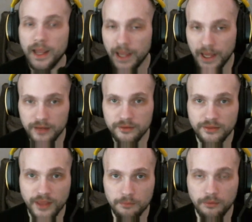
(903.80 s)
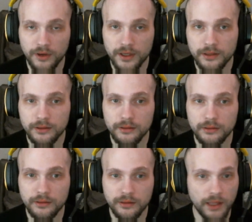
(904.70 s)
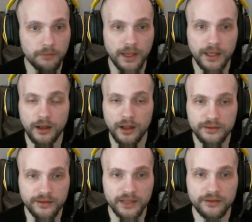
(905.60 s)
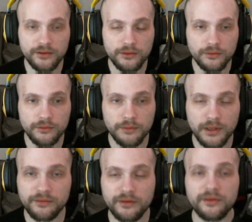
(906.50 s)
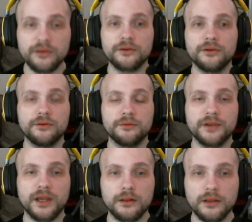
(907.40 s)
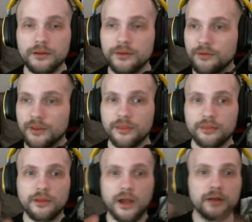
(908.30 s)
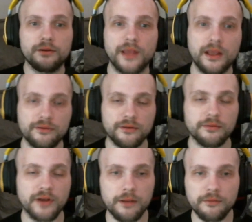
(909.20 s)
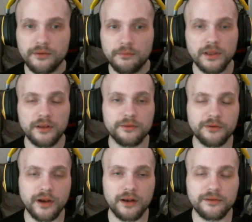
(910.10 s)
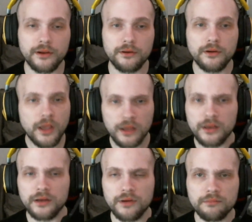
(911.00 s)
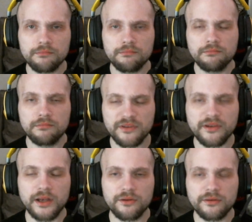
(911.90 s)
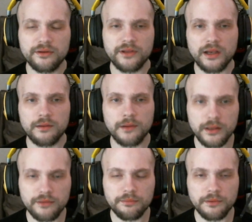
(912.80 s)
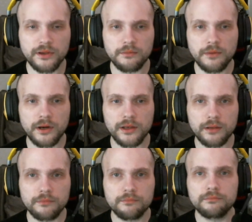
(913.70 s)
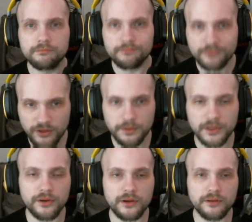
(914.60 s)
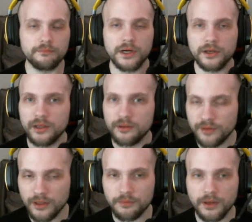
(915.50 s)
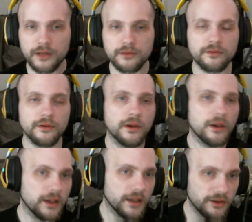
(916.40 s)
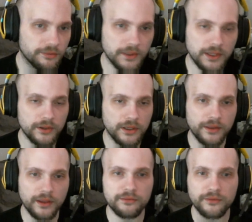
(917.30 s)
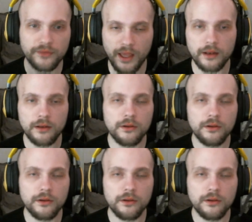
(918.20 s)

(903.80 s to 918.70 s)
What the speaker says: And to that point, they might contact you because they see your YouTube channel with 100,000 subscribers, a million subscribers. They go, you know what? This guy knows what he's talking about. He's pretty good at marketing. He's pretty good at marketing affiliate products. He's pretty good at this or that.